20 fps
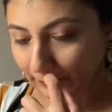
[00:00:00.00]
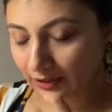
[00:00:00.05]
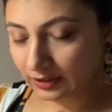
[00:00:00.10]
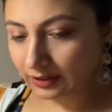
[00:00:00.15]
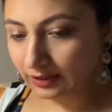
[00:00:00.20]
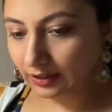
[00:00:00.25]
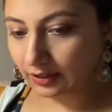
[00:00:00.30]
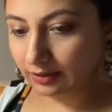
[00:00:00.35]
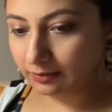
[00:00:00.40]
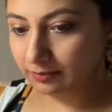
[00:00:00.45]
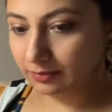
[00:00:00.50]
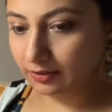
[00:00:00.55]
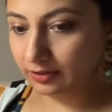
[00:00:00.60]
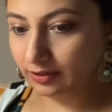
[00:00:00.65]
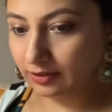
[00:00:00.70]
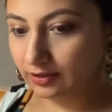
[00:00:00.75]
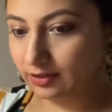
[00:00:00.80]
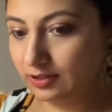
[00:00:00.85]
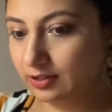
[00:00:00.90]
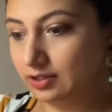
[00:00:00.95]
I'm
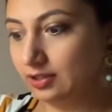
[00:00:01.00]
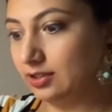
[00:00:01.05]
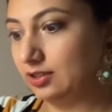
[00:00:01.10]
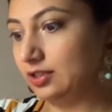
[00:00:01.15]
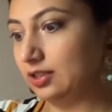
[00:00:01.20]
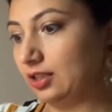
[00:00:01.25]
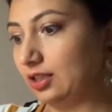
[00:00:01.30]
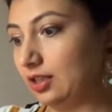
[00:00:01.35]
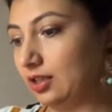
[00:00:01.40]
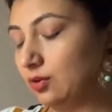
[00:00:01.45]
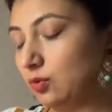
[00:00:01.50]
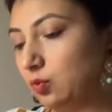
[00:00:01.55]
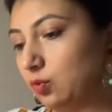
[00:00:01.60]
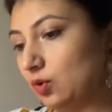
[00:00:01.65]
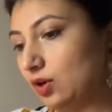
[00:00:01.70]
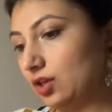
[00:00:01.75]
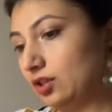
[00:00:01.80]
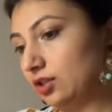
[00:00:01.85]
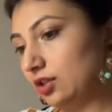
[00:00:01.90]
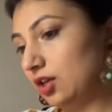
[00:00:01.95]
gonna take
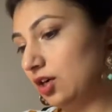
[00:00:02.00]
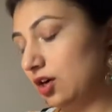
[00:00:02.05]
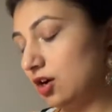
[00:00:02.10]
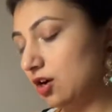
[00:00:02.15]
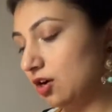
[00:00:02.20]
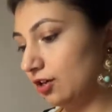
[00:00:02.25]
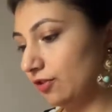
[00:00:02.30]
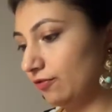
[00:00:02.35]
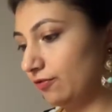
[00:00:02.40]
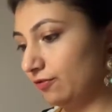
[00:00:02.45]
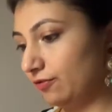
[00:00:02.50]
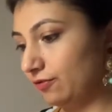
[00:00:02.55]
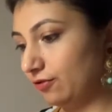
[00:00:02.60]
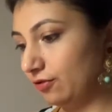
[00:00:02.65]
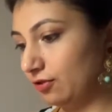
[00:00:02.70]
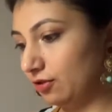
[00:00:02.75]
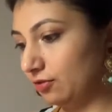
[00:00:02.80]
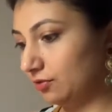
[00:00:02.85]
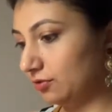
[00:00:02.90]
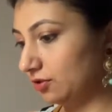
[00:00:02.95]
one card
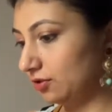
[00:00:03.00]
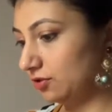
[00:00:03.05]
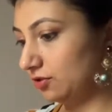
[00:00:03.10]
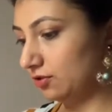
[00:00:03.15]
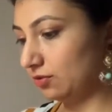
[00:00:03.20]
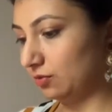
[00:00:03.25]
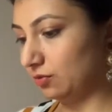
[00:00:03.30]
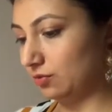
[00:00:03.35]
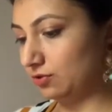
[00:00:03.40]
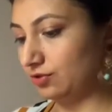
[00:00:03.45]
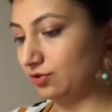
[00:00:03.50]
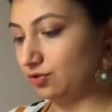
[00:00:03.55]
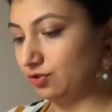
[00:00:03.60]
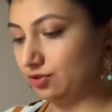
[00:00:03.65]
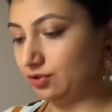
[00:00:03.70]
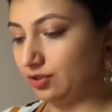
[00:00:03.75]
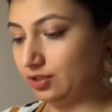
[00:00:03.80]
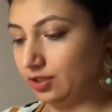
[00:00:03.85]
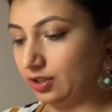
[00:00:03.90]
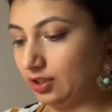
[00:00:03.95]
from the Soul's
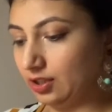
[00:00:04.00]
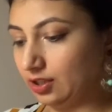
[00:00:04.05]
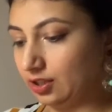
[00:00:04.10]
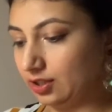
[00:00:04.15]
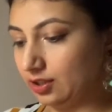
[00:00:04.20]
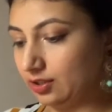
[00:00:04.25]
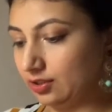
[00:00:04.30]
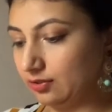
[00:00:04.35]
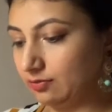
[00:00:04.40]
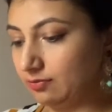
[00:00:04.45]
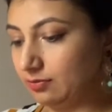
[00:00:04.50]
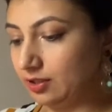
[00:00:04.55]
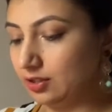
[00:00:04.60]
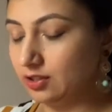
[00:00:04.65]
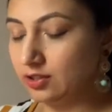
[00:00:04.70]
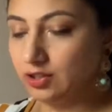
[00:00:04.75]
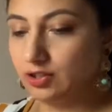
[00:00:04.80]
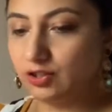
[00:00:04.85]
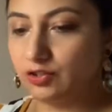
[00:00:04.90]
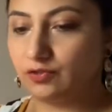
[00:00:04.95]
Journey as a
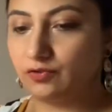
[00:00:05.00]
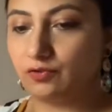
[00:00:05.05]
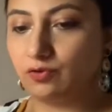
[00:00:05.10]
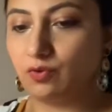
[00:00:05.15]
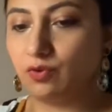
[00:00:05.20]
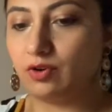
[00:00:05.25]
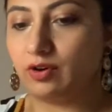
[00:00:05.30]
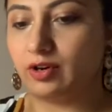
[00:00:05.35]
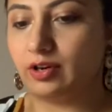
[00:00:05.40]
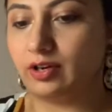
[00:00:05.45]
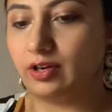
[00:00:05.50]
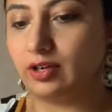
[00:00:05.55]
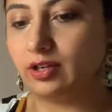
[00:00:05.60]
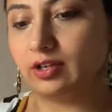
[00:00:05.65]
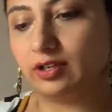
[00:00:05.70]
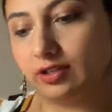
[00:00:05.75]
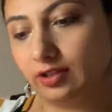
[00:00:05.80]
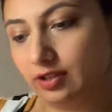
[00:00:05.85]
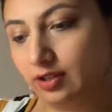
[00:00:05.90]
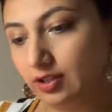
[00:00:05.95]
message for
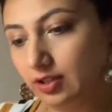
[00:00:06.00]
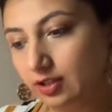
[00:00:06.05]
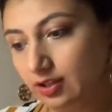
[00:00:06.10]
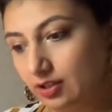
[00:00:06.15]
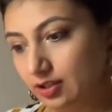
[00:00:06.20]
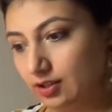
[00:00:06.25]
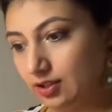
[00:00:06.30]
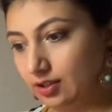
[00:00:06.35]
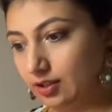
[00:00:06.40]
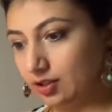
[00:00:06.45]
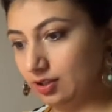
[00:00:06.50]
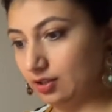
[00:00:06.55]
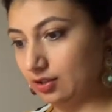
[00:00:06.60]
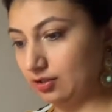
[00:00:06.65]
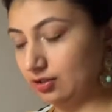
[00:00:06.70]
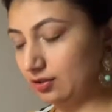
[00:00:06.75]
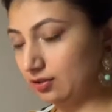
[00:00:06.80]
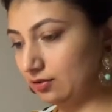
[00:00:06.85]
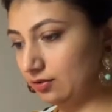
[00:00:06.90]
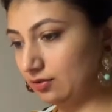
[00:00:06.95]

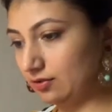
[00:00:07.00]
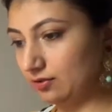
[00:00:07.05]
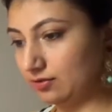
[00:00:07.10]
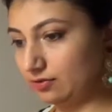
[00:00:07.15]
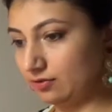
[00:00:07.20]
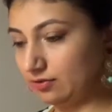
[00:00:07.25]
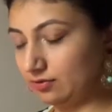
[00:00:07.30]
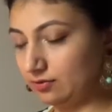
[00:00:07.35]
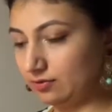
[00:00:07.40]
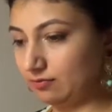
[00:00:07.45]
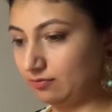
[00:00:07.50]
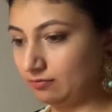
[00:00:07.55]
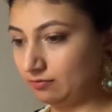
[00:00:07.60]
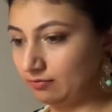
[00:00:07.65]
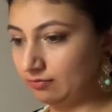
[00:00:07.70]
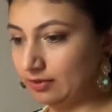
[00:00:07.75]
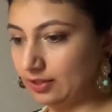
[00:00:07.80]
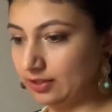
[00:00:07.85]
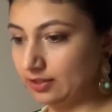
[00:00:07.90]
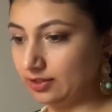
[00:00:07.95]
the
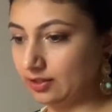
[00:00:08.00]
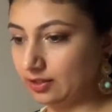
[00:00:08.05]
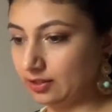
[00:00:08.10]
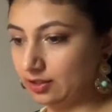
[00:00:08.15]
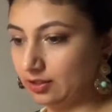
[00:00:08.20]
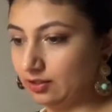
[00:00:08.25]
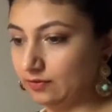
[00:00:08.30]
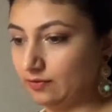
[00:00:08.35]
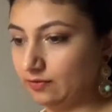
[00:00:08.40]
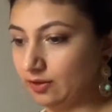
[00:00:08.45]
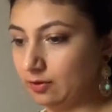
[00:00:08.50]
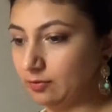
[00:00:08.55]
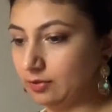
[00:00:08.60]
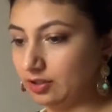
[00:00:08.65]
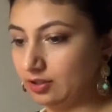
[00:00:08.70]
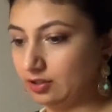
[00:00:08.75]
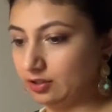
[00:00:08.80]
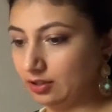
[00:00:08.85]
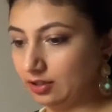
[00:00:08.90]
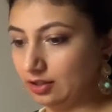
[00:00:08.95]
masculine,
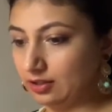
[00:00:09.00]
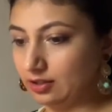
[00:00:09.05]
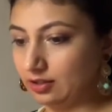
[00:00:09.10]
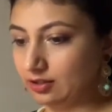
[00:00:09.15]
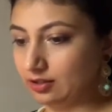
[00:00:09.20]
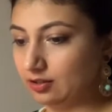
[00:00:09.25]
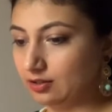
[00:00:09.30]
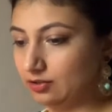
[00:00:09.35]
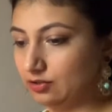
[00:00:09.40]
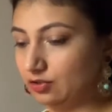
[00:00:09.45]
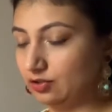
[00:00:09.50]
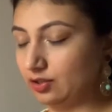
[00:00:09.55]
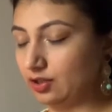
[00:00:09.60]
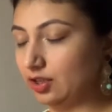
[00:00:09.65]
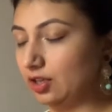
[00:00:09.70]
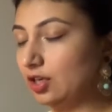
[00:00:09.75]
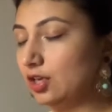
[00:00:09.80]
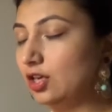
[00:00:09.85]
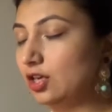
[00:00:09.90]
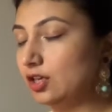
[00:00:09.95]
feminine, and the journey.
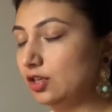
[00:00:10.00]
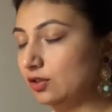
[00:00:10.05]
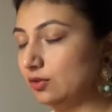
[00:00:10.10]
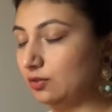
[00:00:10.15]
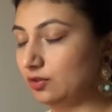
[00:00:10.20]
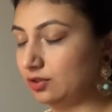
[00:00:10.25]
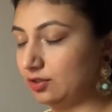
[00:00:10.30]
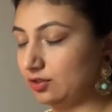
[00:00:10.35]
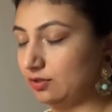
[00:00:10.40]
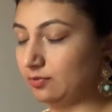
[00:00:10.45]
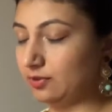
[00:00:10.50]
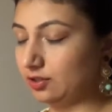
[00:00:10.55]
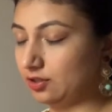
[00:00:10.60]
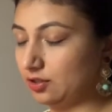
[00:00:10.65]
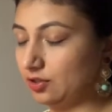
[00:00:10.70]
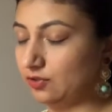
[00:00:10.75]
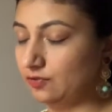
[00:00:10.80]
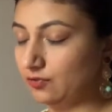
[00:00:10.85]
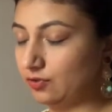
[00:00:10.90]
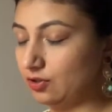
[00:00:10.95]
What's the
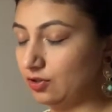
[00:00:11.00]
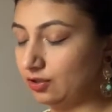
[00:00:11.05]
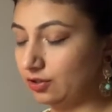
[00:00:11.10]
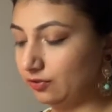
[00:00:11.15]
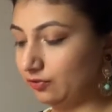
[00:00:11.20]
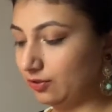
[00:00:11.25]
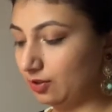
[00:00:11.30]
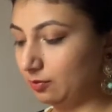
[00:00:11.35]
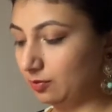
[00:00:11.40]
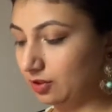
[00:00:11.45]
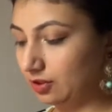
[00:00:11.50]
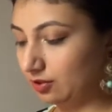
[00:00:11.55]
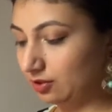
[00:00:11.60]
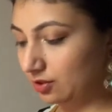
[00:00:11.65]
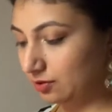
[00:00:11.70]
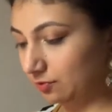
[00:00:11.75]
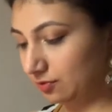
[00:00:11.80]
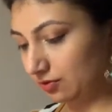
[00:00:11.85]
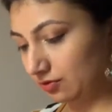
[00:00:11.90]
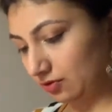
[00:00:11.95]
message for the feminine
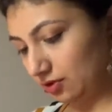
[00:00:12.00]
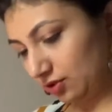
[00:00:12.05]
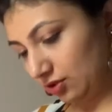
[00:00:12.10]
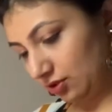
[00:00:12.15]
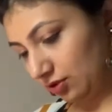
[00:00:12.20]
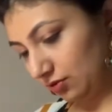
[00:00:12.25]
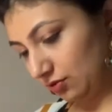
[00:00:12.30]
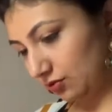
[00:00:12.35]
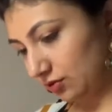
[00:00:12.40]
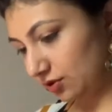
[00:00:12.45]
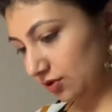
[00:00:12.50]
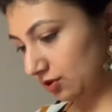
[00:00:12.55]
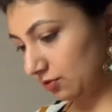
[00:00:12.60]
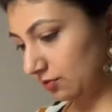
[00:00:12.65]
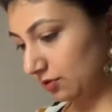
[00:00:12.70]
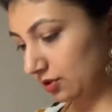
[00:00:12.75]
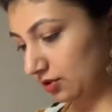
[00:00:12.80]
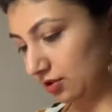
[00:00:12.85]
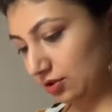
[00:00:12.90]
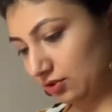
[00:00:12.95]
spirit? What's the
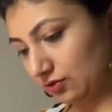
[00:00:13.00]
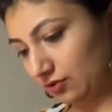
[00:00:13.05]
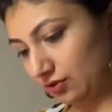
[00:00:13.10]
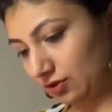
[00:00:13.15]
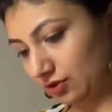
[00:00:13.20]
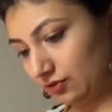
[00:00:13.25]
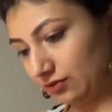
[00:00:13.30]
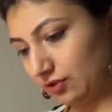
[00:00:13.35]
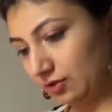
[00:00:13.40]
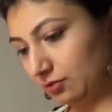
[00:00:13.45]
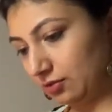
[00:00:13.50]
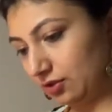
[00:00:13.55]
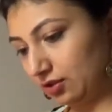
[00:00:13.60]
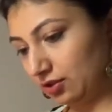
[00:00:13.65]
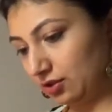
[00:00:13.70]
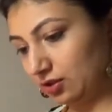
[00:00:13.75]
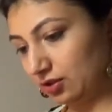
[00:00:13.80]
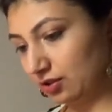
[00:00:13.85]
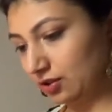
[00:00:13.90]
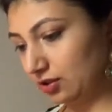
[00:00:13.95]
message for the feminine?